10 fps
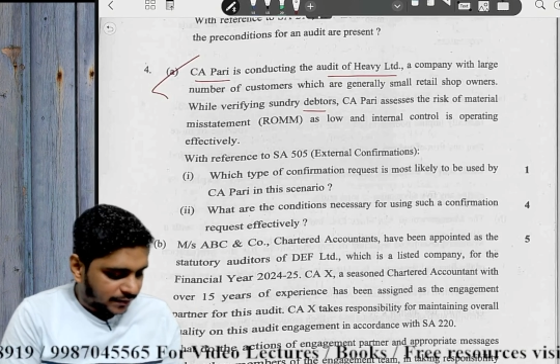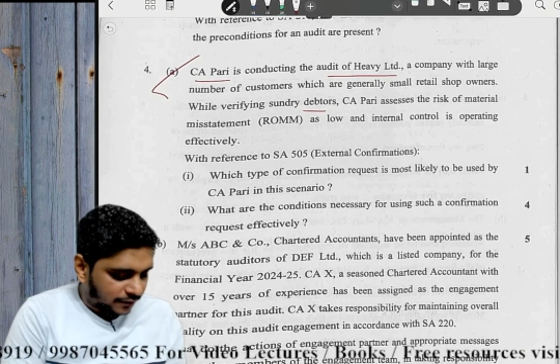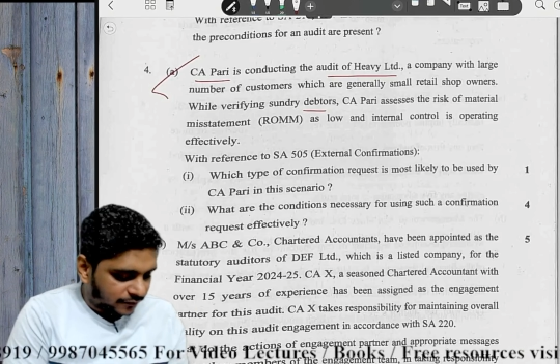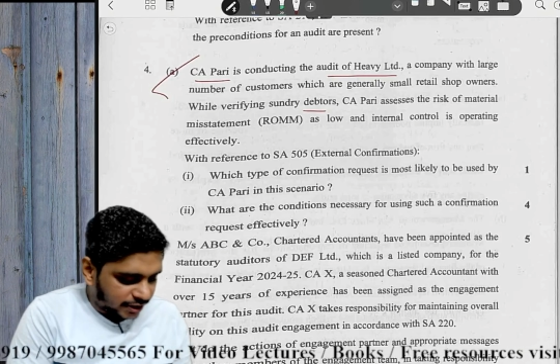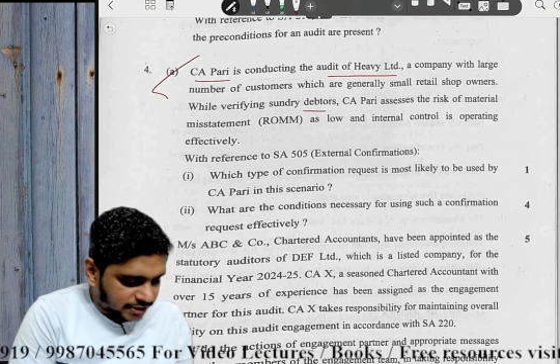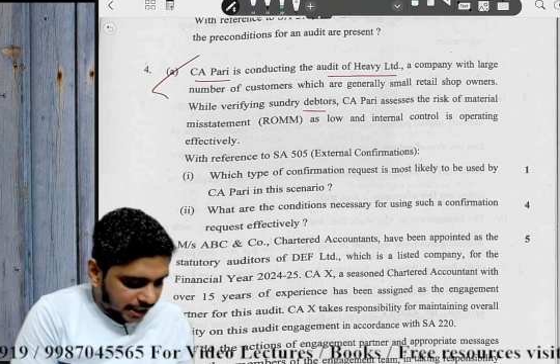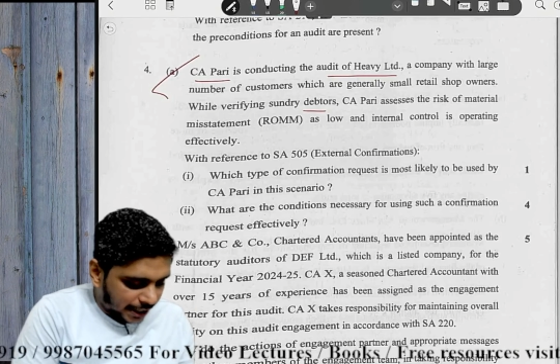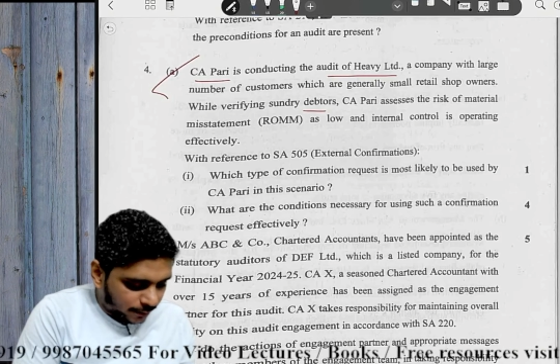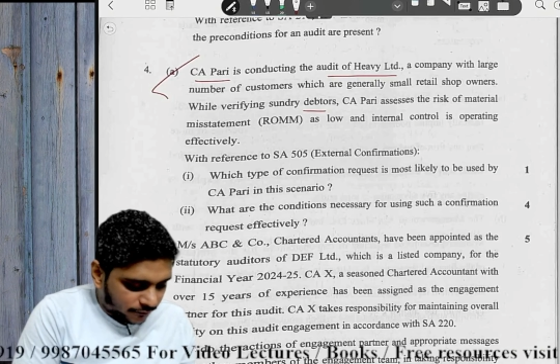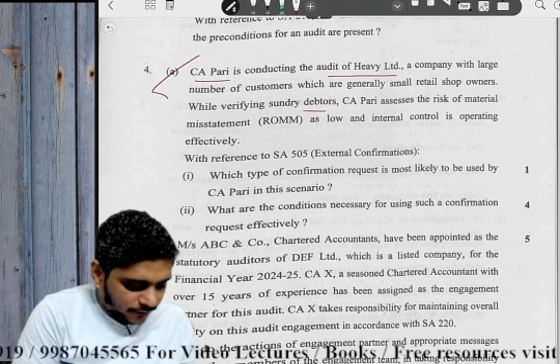Which type
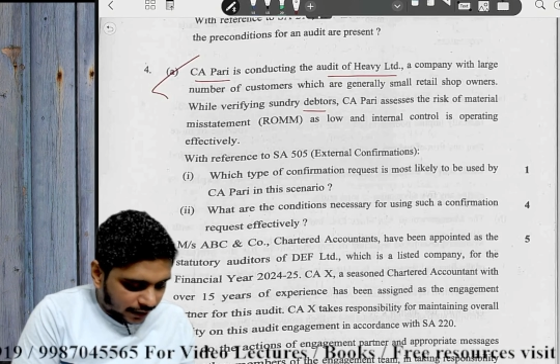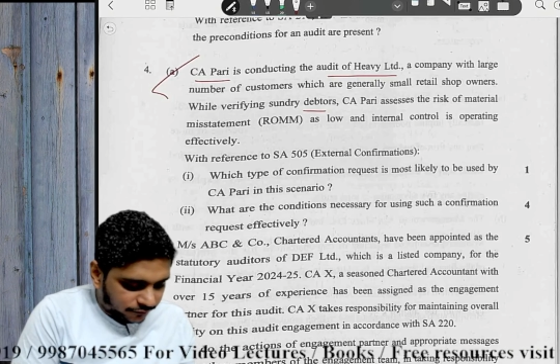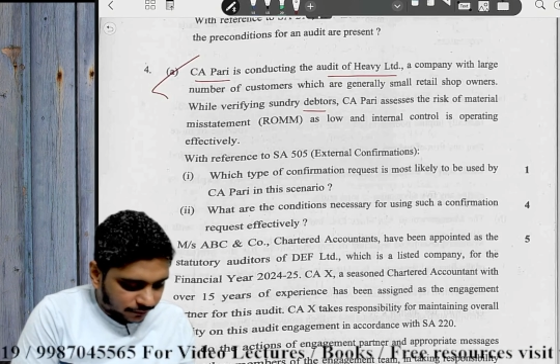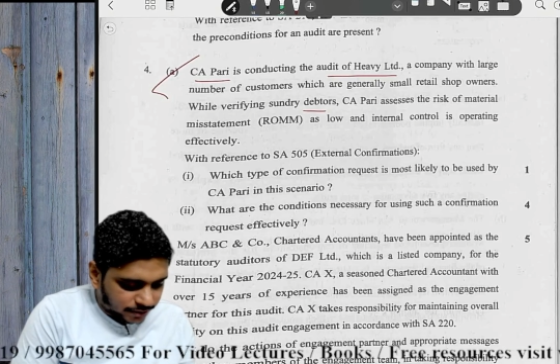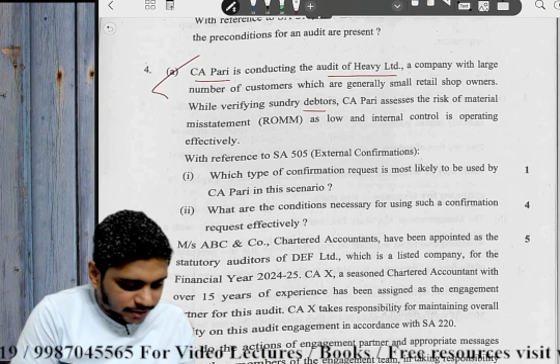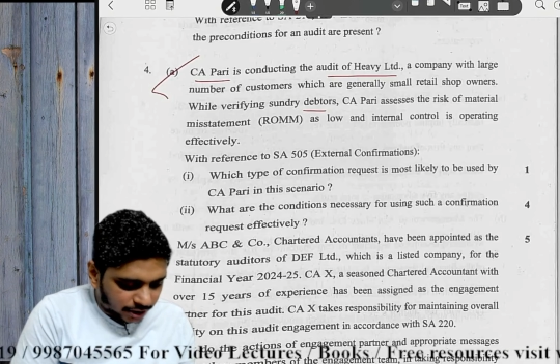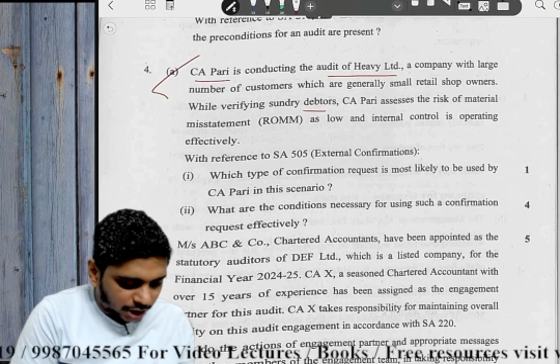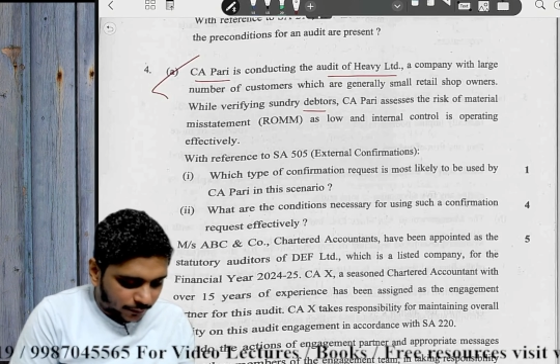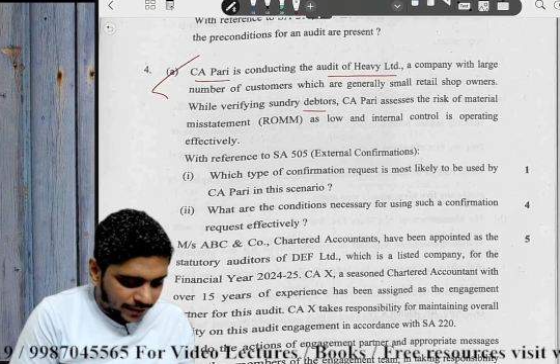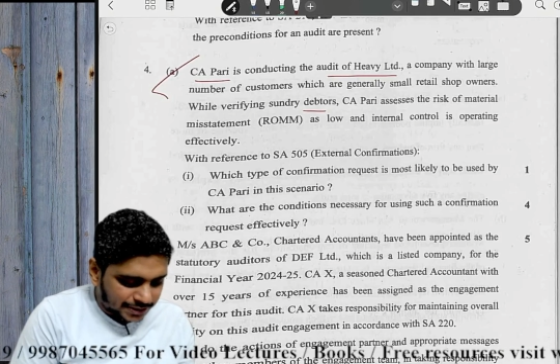of confirmation
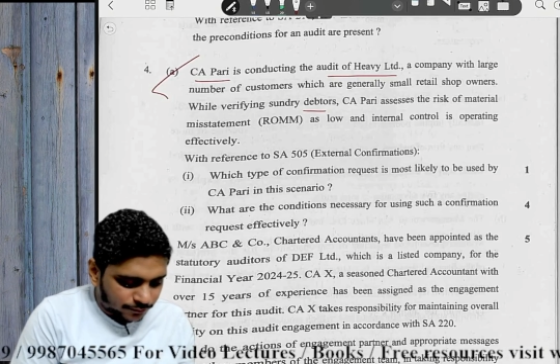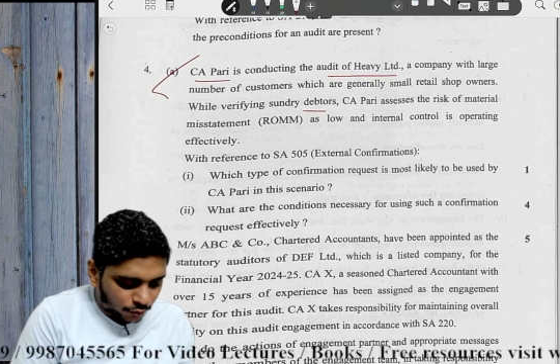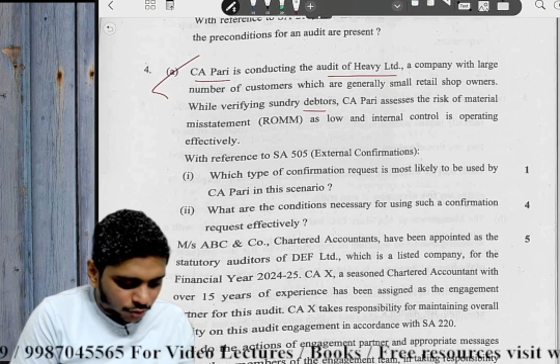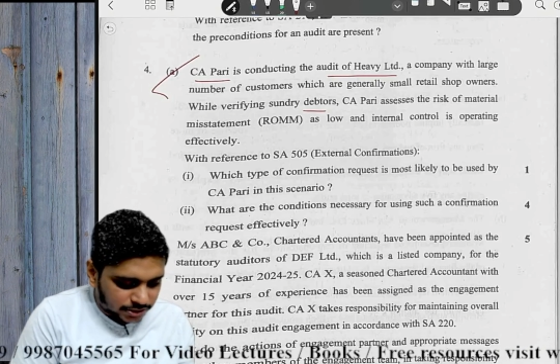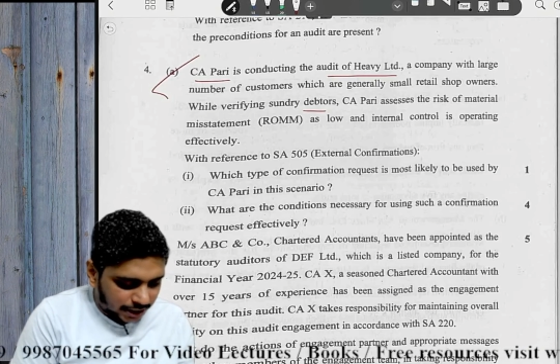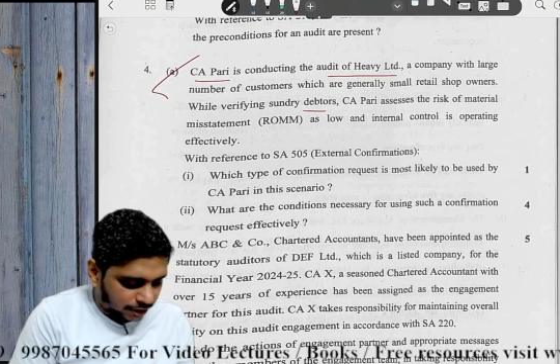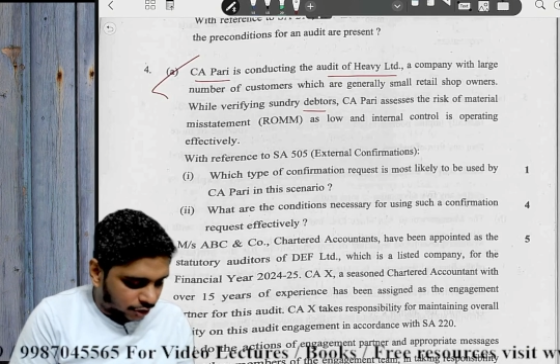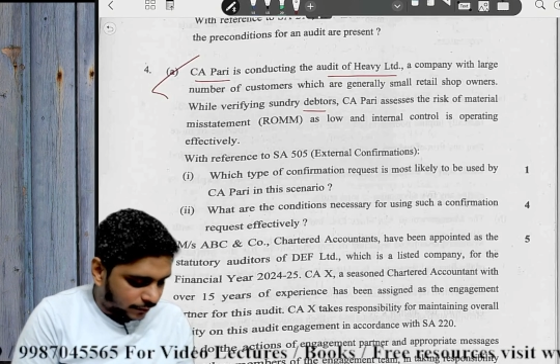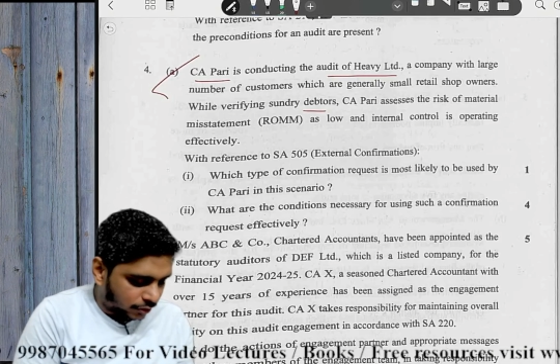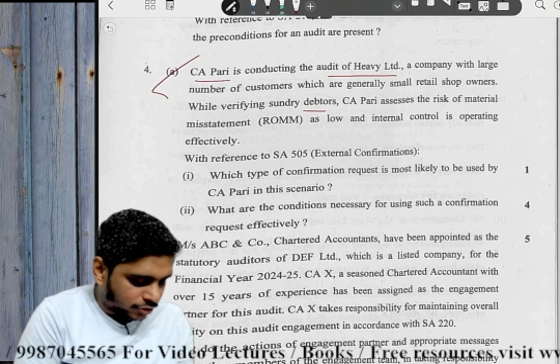request is most likely to
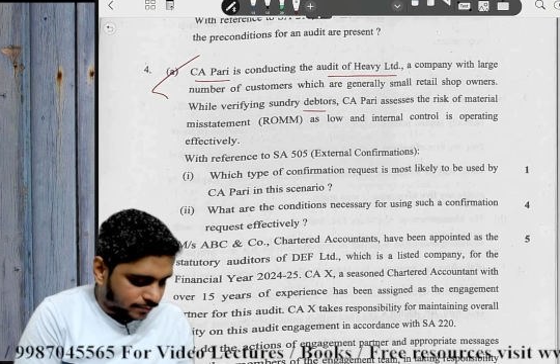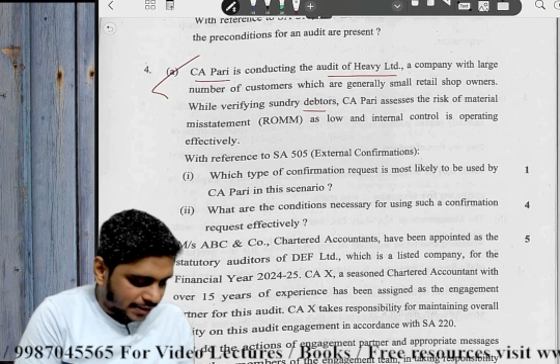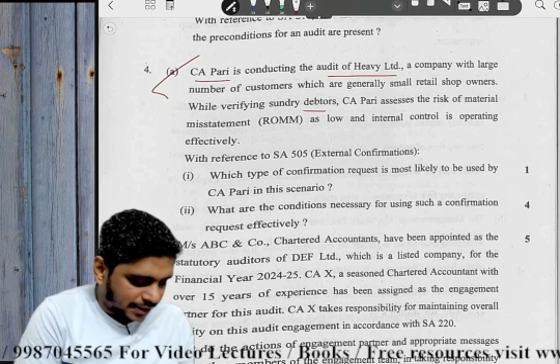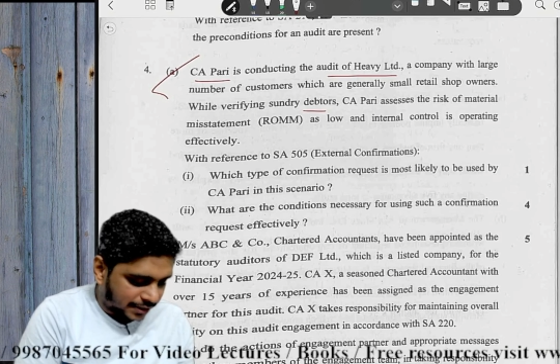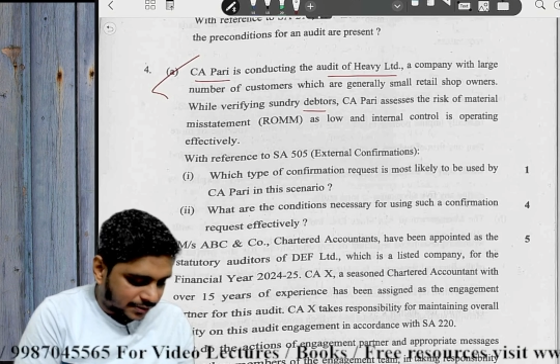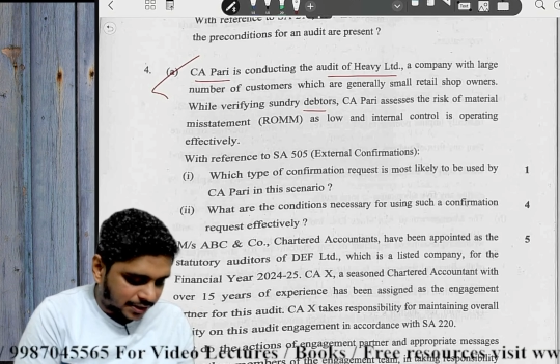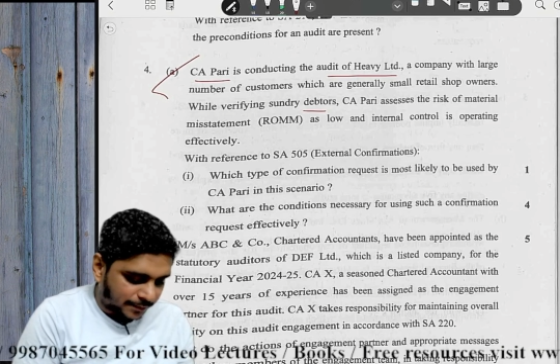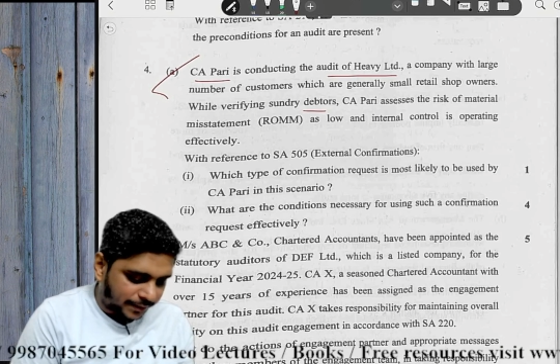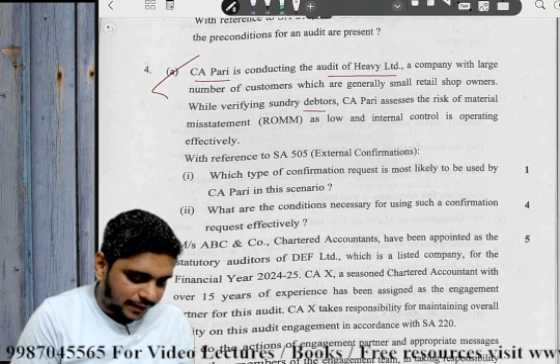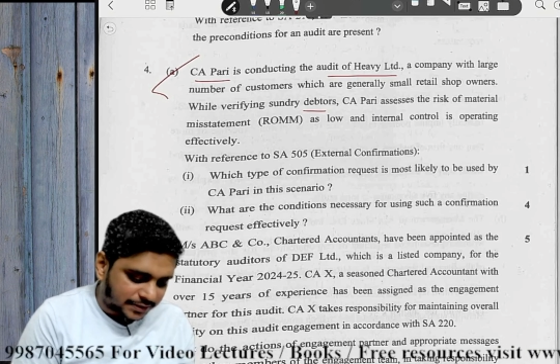be used by CA
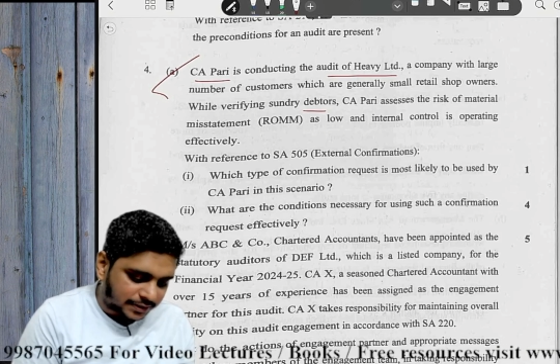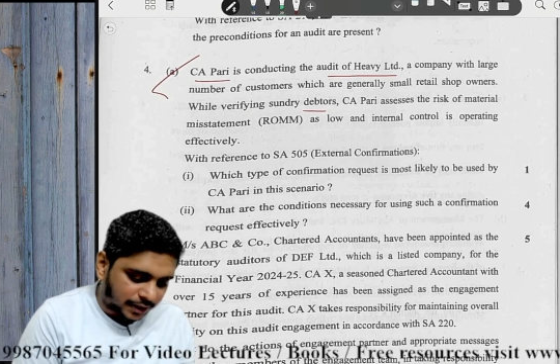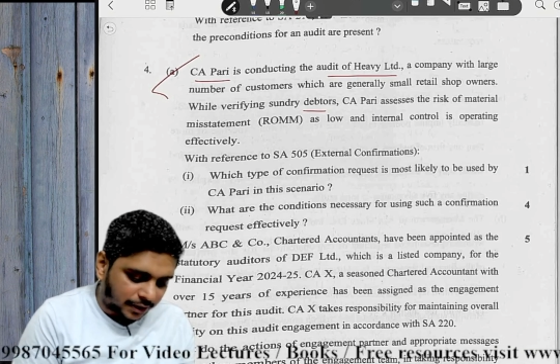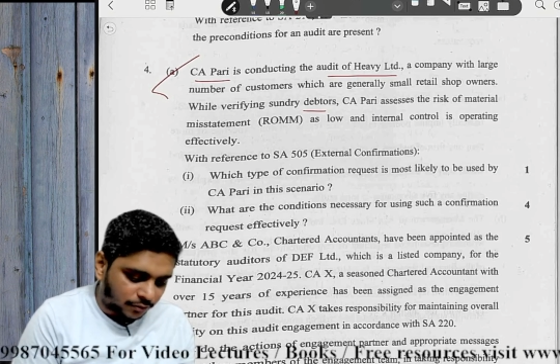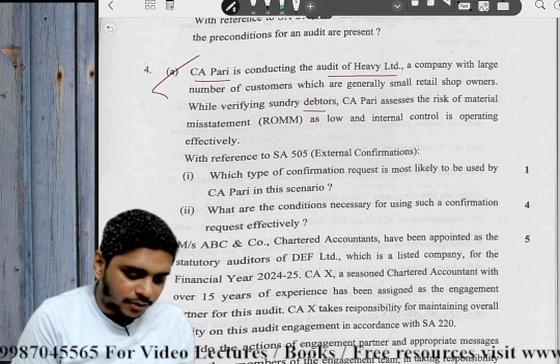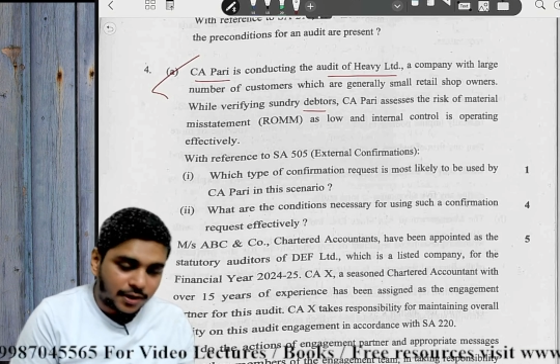Pari in this scenario?